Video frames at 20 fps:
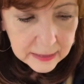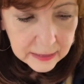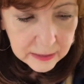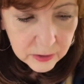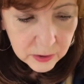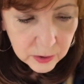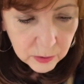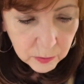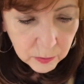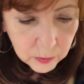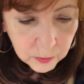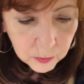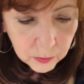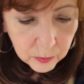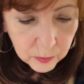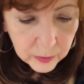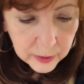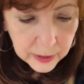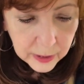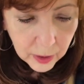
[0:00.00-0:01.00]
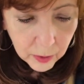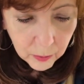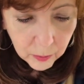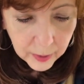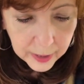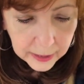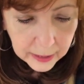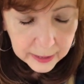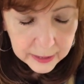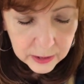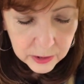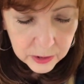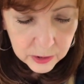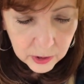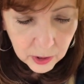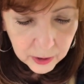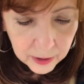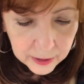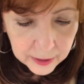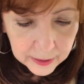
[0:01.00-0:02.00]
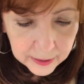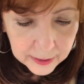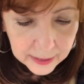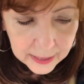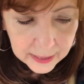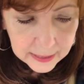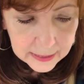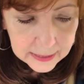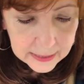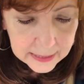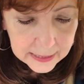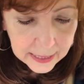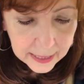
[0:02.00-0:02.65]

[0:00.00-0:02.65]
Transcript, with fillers: as to, you know, when I started this.